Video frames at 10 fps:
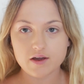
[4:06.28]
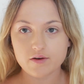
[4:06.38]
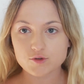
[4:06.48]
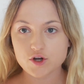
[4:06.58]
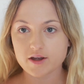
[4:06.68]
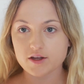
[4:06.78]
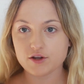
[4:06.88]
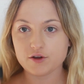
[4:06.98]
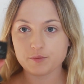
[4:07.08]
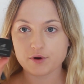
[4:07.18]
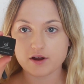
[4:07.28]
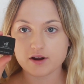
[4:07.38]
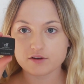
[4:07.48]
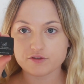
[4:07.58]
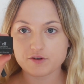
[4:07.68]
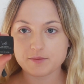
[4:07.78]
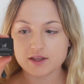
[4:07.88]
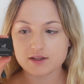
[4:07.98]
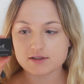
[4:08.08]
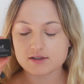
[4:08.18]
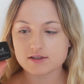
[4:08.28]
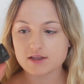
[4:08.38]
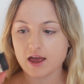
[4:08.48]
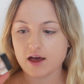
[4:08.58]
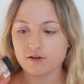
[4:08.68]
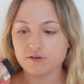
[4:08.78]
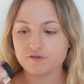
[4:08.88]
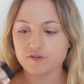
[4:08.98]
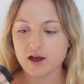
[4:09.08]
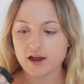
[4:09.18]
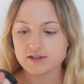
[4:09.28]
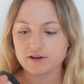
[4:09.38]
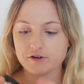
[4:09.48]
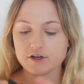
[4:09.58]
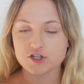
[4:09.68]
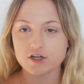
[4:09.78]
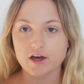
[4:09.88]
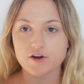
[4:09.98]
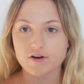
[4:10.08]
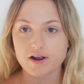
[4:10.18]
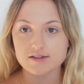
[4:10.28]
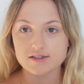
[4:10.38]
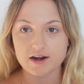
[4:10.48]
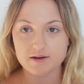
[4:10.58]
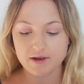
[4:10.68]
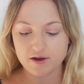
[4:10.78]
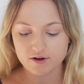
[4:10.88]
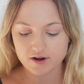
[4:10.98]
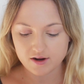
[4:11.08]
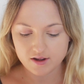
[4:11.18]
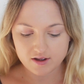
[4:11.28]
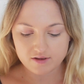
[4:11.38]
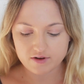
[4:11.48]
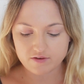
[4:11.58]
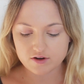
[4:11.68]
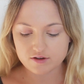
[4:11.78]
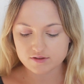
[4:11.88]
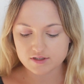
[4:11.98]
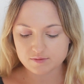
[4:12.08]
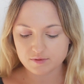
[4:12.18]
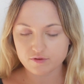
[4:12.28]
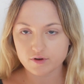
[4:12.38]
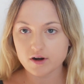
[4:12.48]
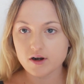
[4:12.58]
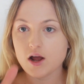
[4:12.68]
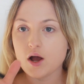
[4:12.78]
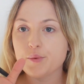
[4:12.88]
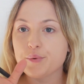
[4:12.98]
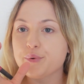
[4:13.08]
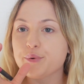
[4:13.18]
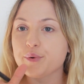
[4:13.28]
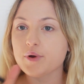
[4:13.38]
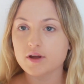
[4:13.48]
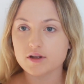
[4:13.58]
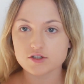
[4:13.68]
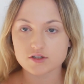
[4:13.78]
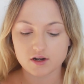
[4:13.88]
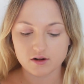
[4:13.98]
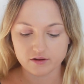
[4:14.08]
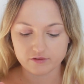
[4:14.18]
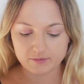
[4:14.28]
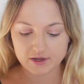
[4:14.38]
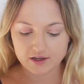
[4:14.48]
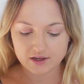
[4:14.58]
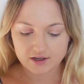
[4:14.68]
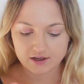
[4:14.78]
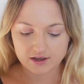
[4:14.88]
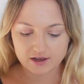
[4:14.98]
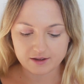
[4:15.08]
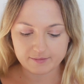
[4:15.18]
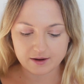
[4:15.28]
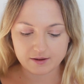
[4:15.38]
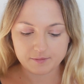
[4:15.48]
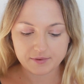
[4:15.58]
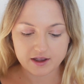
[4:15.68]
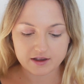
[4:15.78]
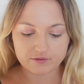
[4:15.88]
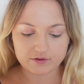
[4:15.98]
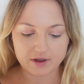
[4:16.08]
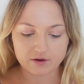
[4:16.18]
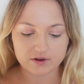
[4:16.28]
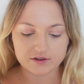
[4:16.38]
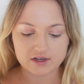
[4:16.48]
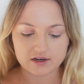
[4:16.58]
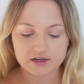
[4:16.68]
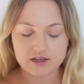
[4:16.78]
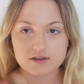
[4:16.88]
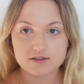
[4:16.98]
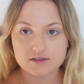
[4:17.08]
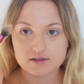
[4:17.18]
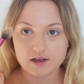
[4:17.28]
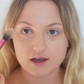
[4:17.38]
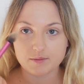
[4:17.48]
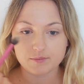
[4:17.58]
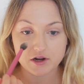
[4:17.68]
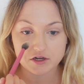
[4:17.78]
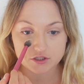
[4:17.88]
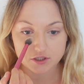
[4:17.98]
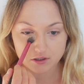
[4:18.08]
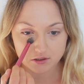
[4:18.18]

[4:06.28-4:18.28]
Now I'm trying a new product for me. This is the e l f. High Definition Under Eye Setting Powder. Never used this before. Just got all over me, um, and I'm applying it with my Real Techniques uh, brush.